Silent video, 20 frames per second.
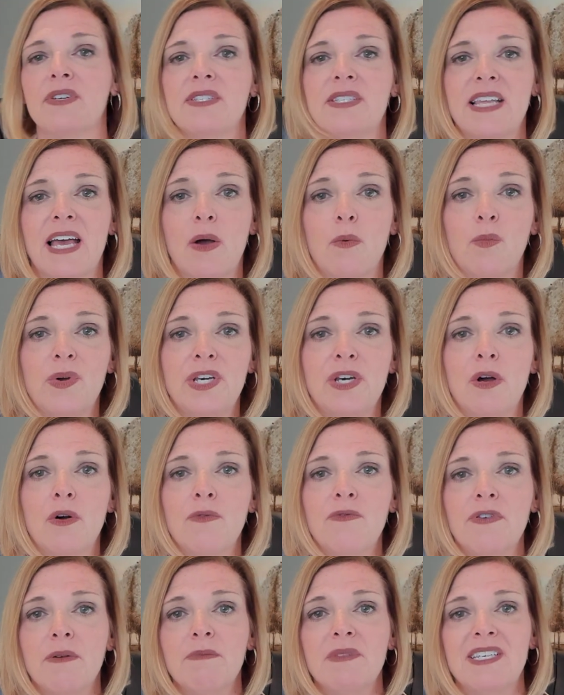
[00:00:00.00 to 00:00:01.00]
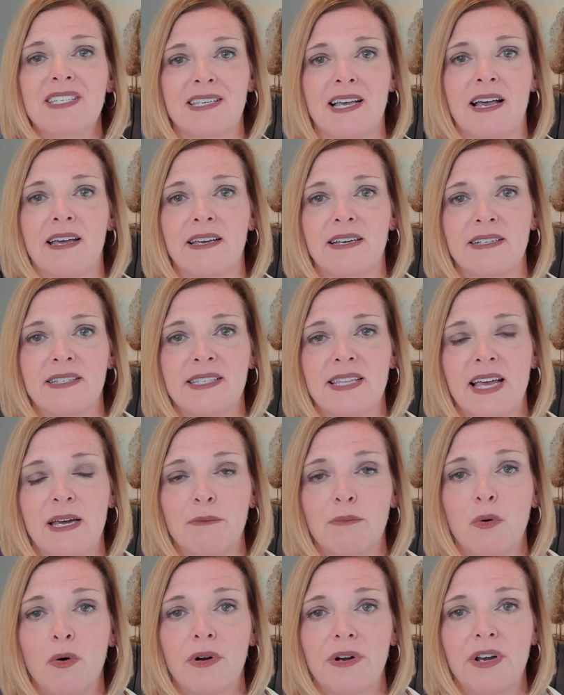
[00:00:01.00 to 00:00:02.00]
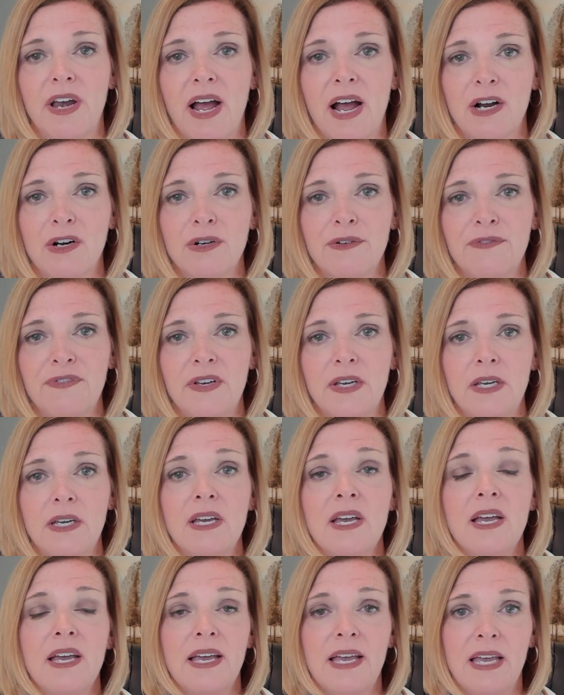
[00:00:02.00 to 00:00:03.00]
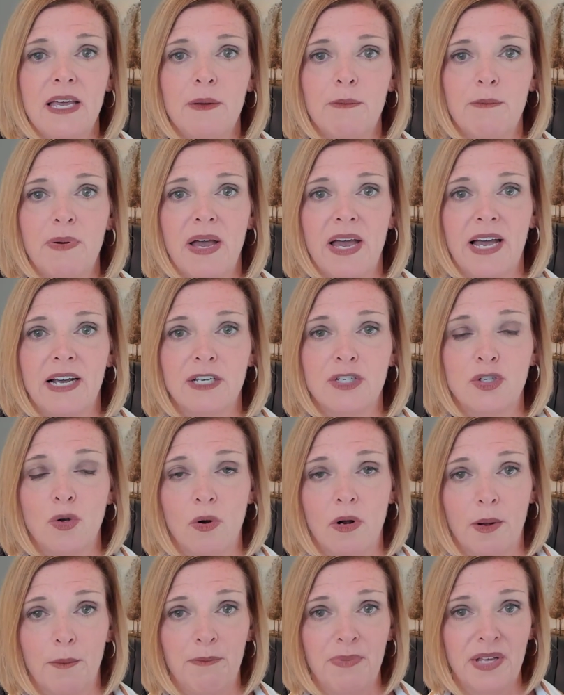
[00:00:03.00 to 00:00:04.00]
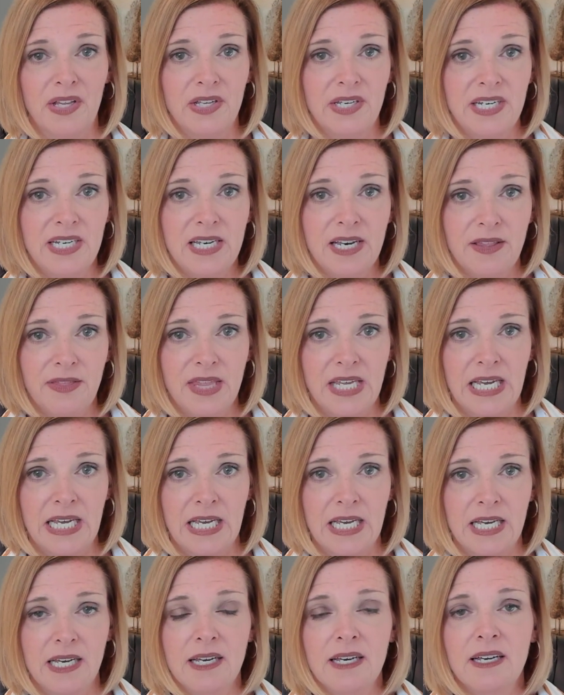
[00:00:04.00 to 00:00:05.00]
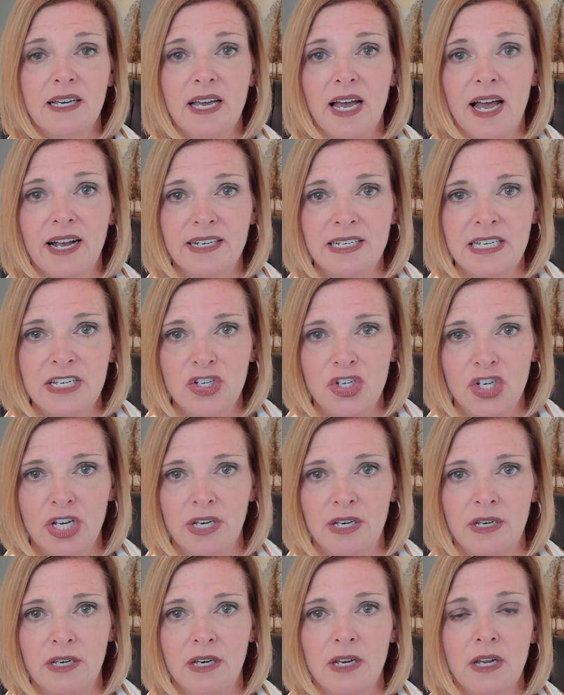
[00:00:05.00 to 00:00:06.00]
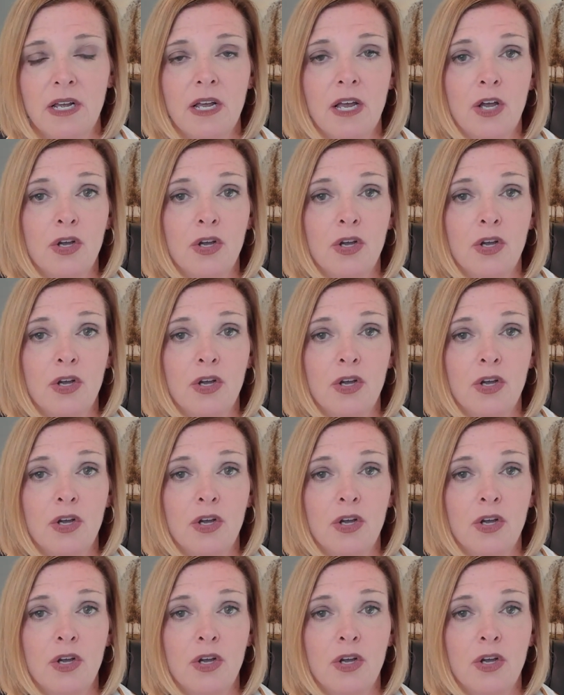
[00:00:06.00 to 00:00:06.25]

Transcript: is that we know from the science that pornography impacts your ability to think, cognition,